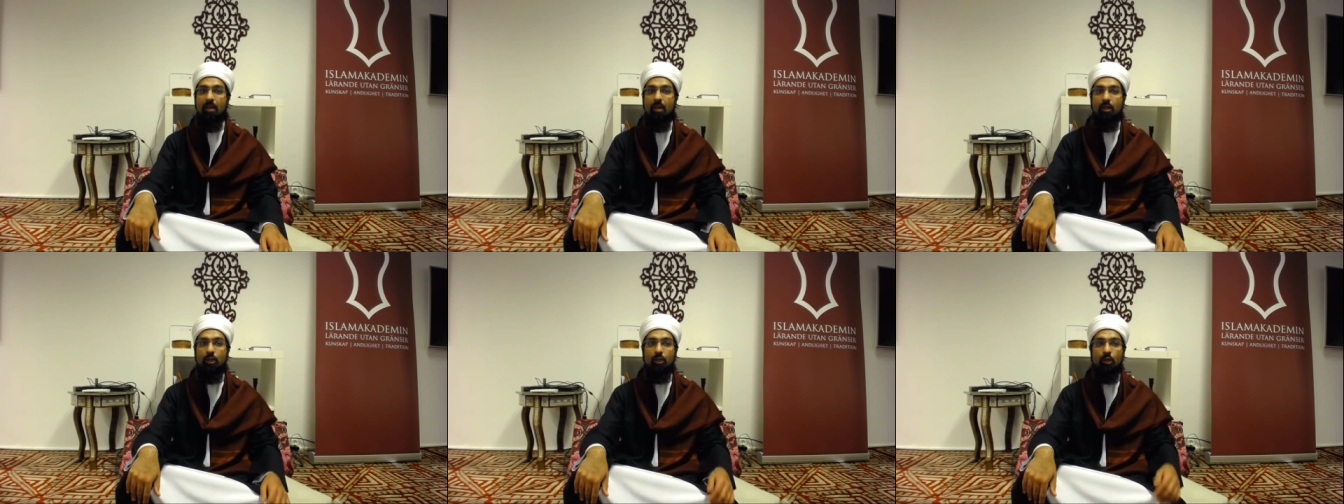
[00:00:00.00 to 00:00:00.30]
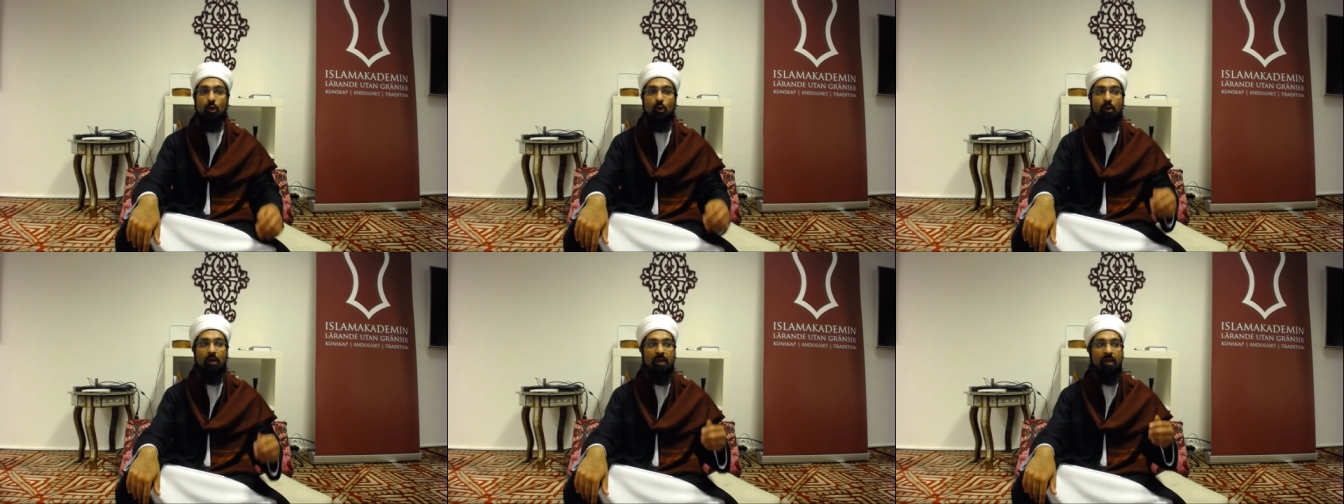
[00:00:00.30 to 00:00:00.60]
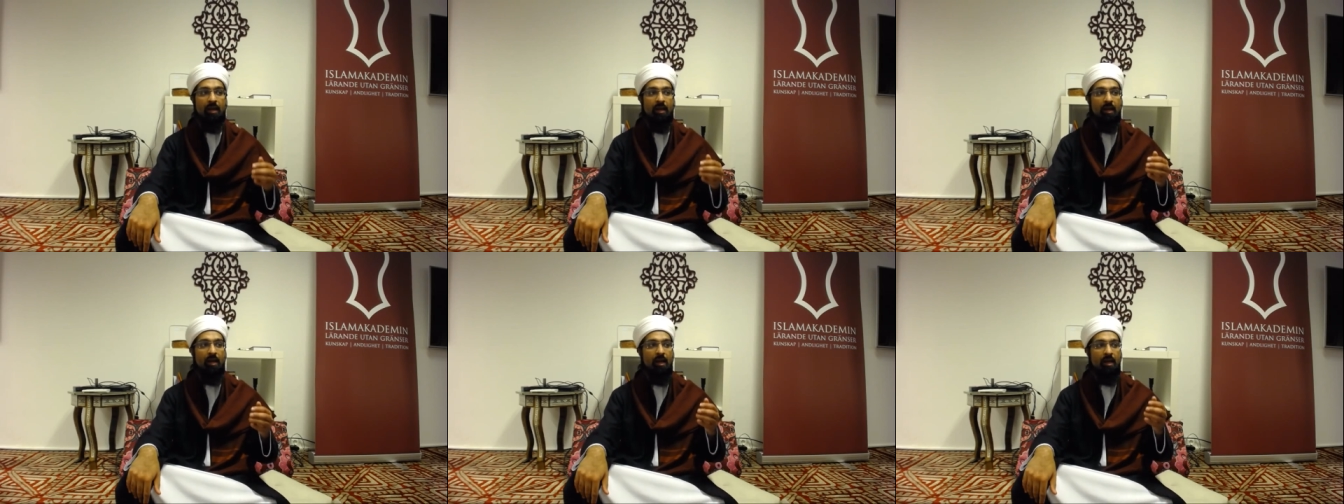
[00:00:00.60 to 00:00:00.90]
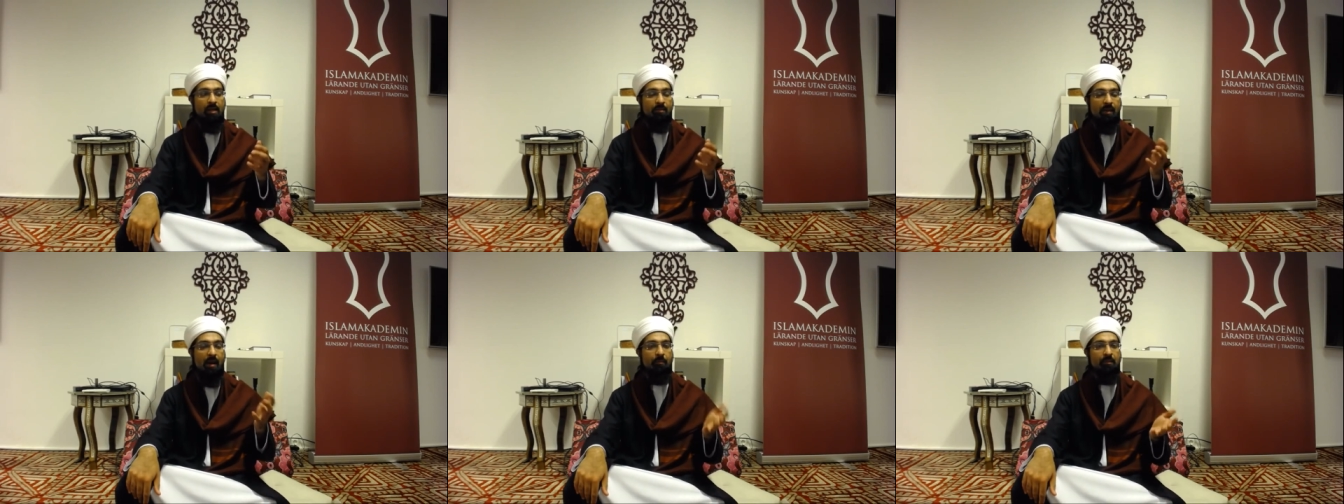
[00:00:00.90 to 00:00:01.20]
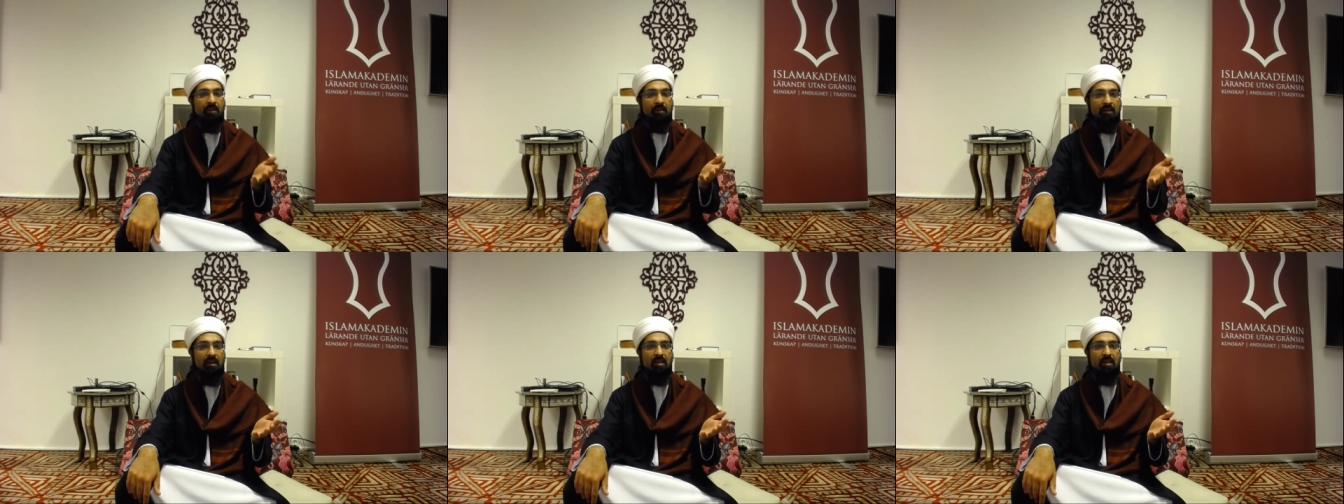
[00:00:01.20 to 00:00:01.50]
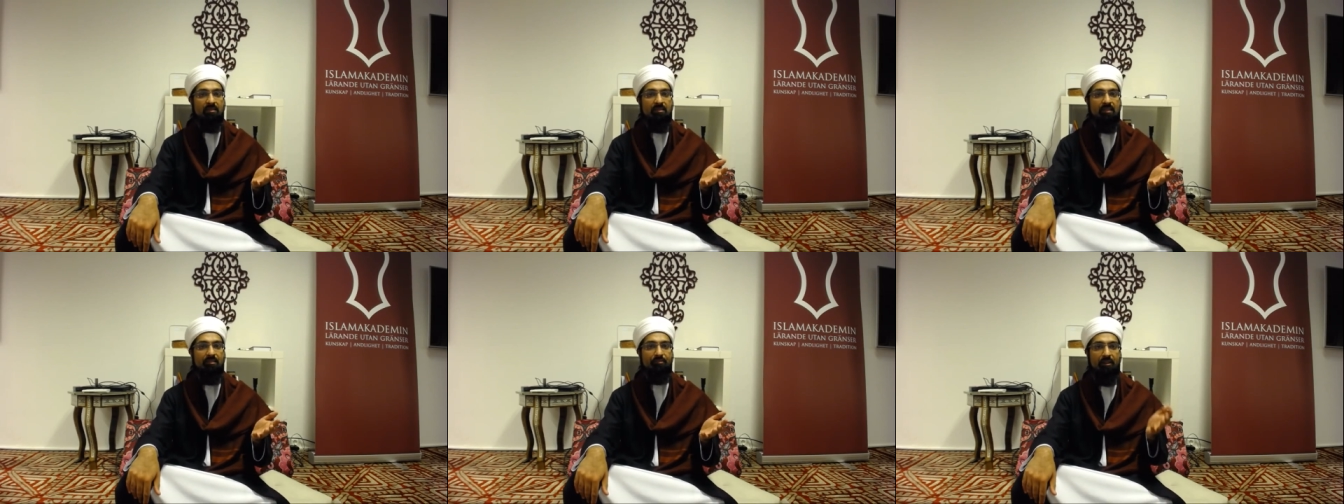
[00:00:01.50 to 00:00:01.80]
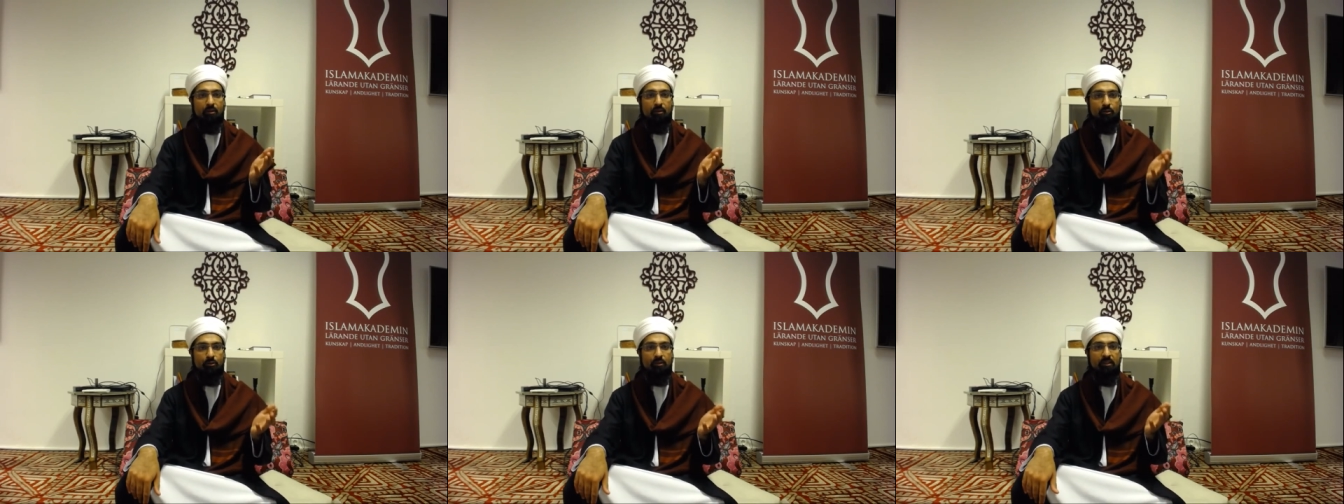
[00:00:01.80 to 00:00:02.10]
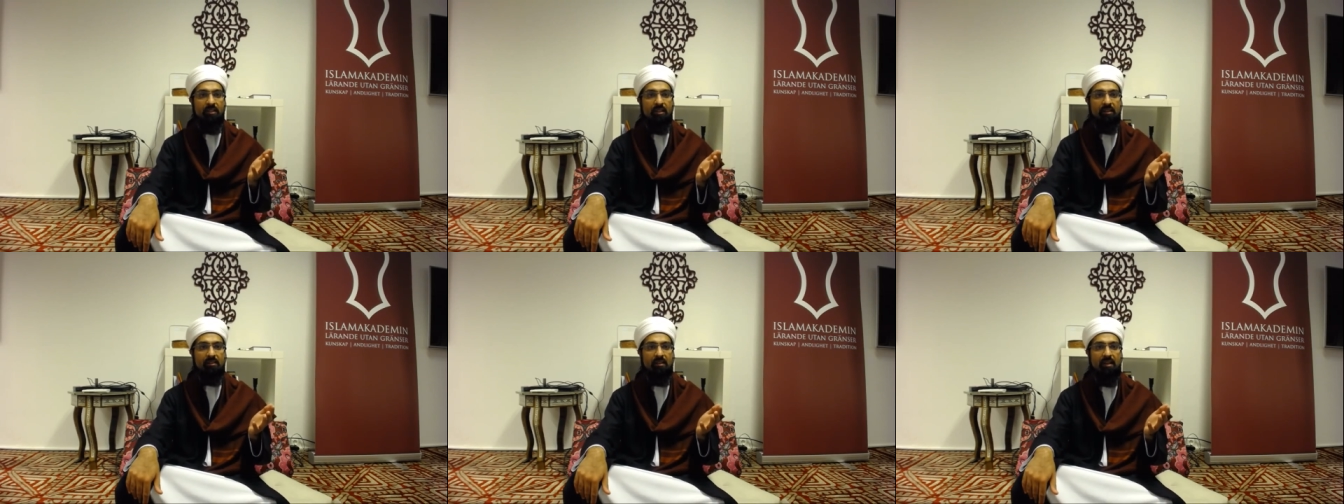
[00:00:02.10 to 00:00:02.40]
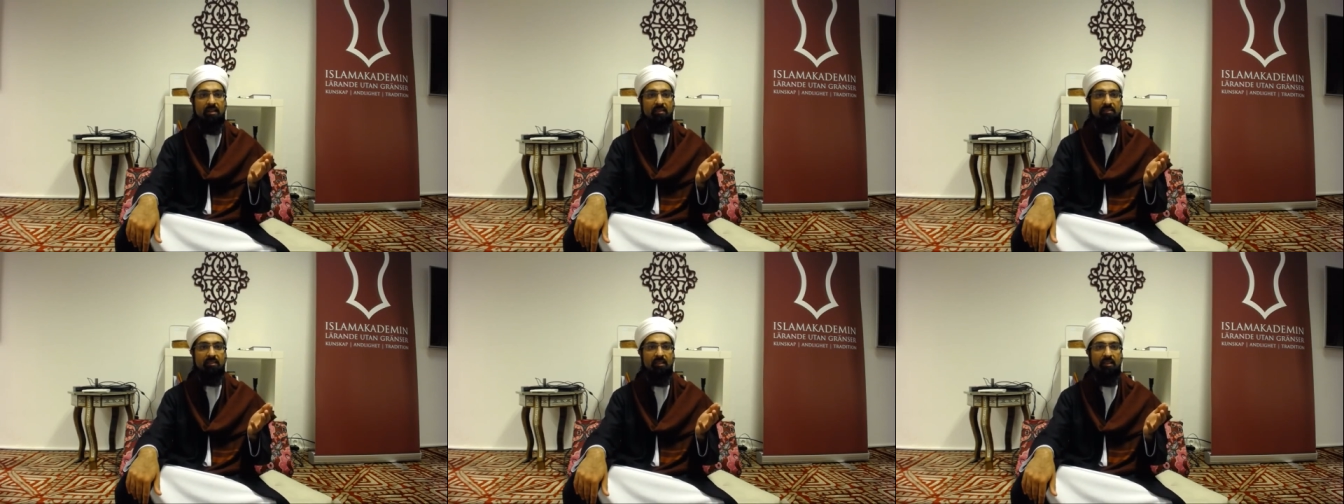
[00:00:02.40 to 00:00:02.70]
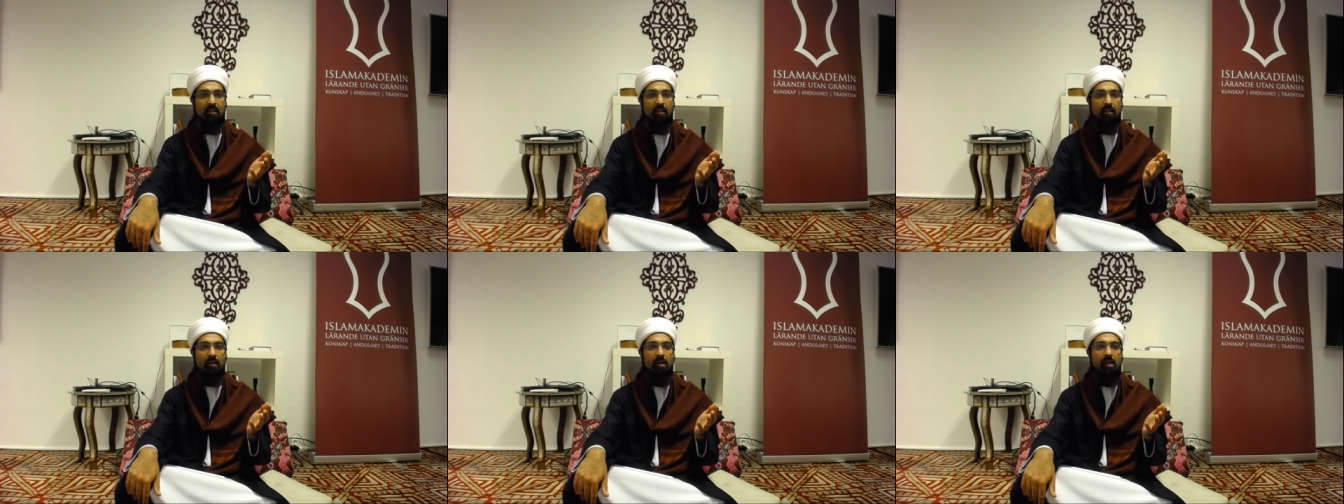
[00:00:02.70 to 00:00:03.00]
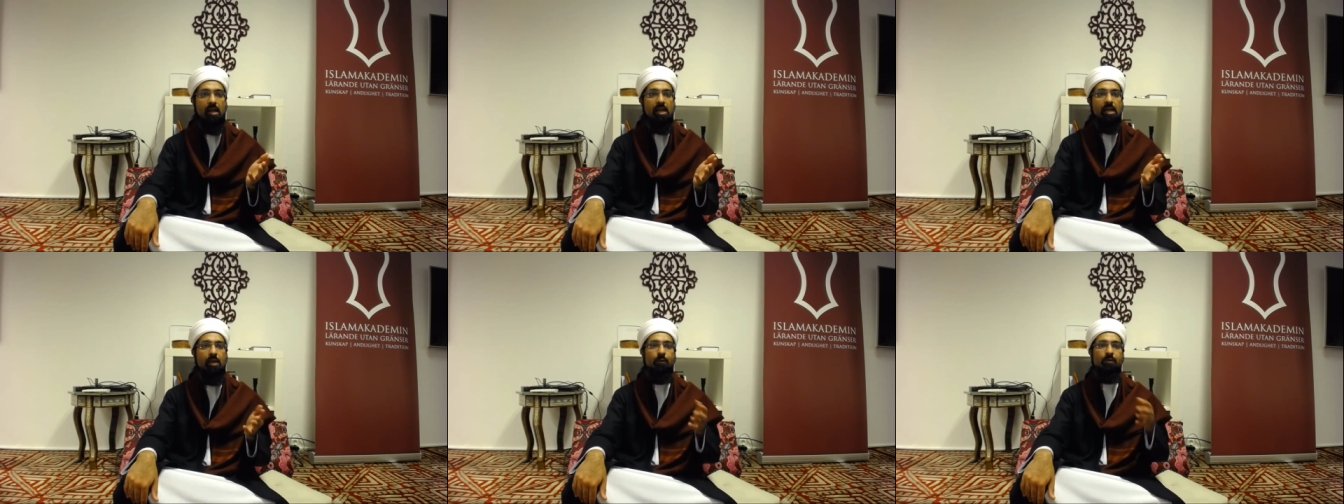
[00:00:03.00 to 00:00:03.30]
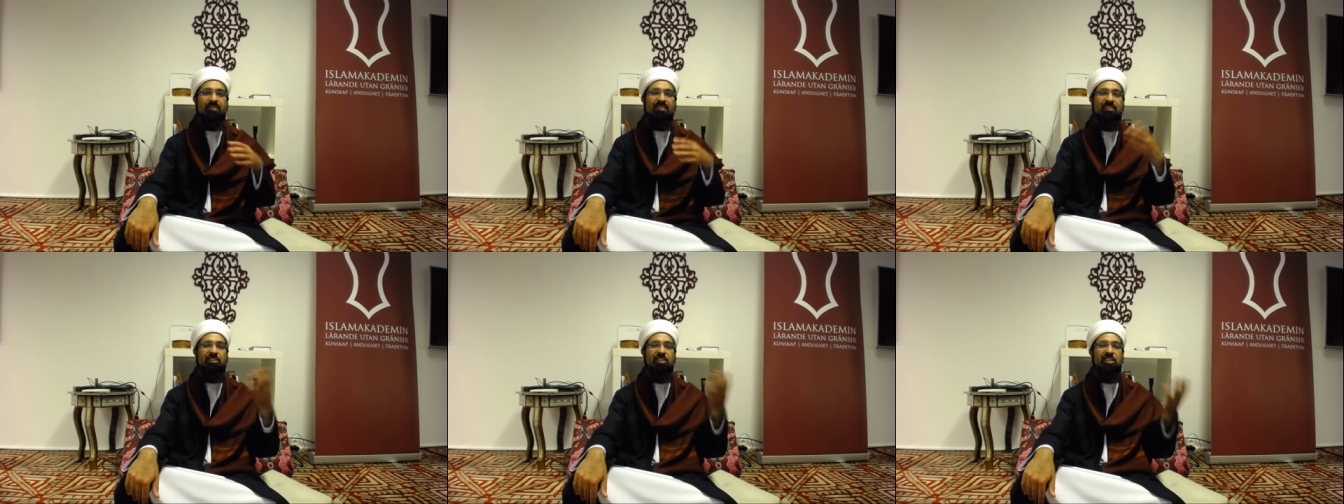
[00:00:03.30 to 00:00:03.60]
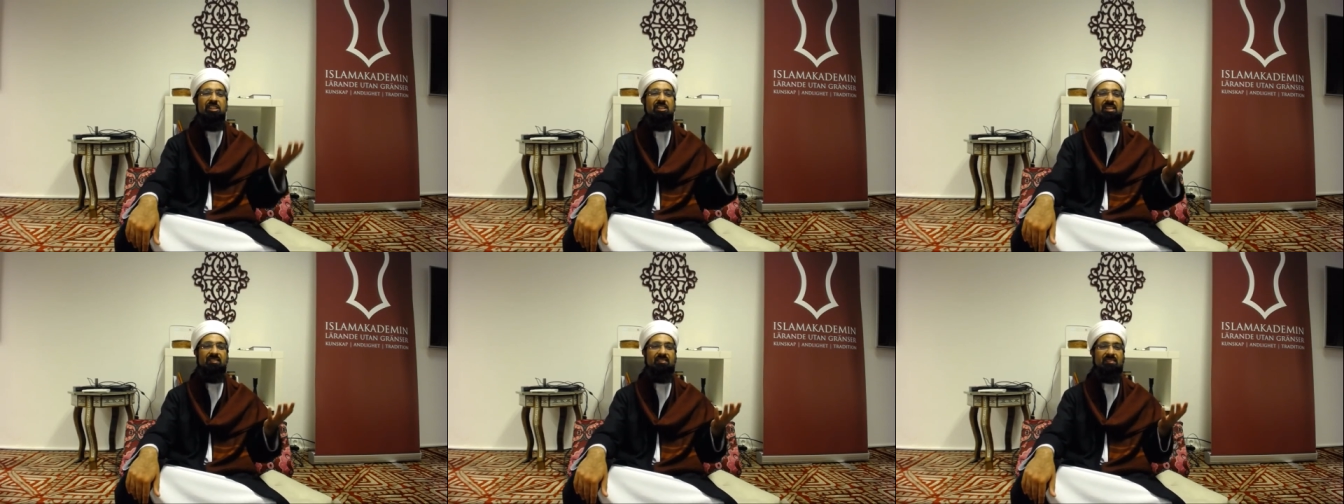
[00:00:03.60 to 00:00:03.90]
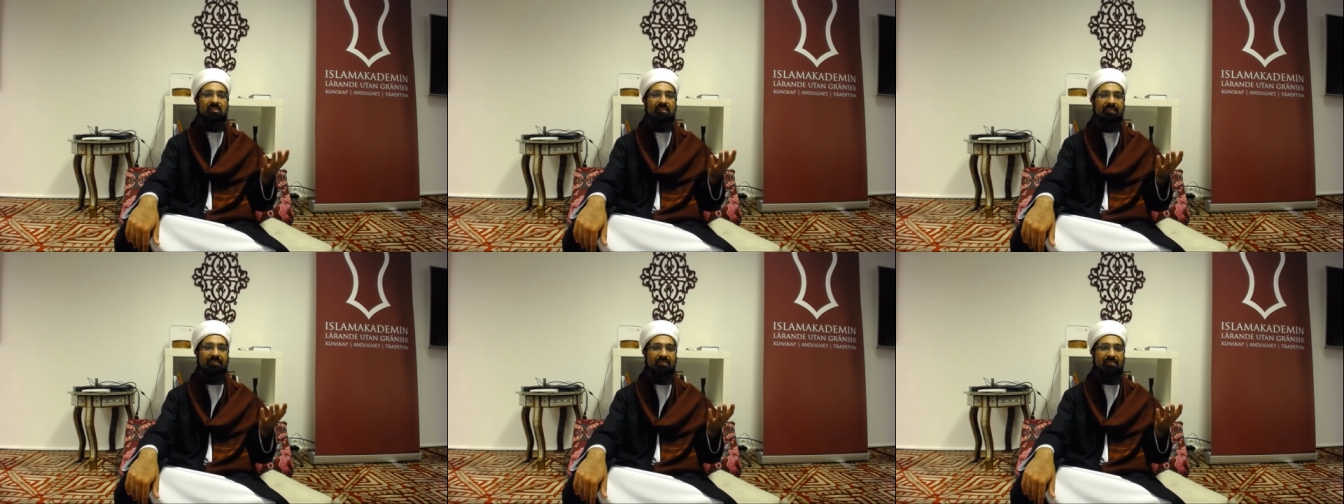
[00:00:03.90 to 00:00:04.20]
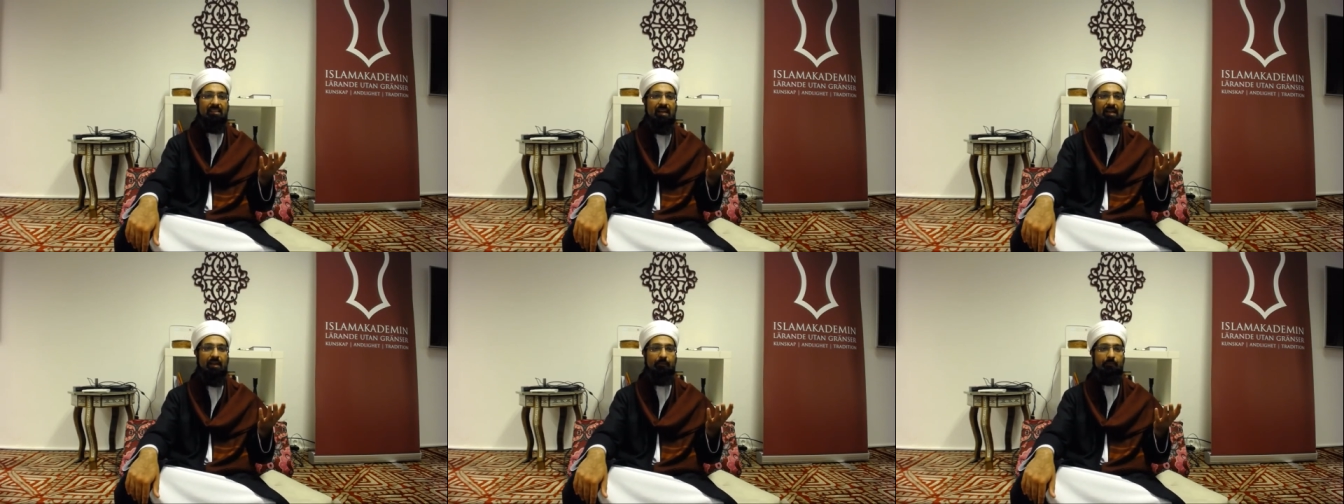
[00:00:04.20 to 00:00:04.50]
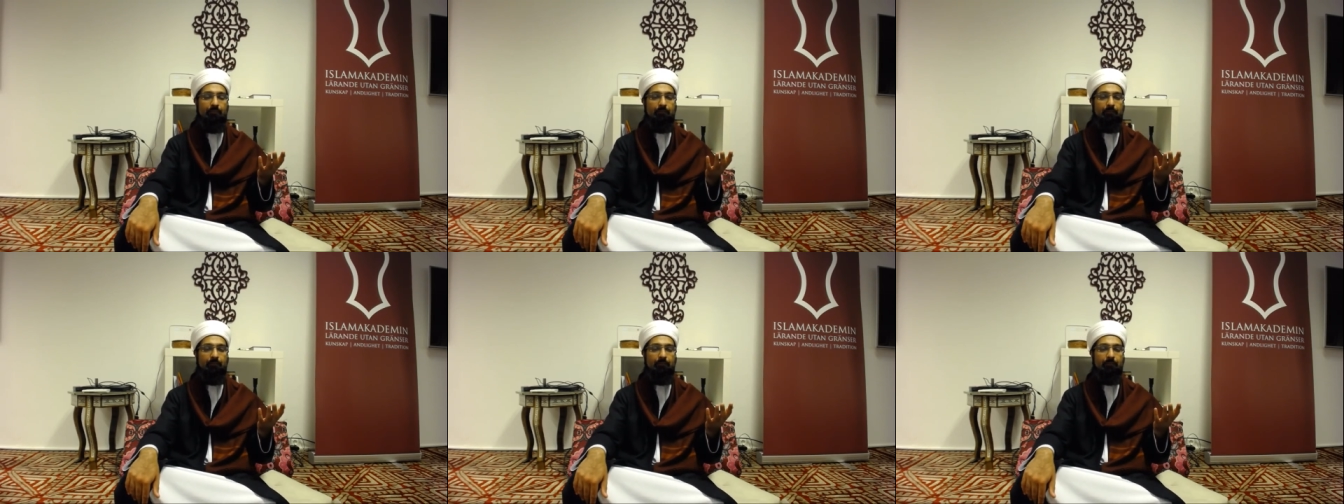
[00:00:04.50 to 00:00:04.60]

You know, Imam al-Razi, Fakhruddin al-Razi, he was a genius in his time.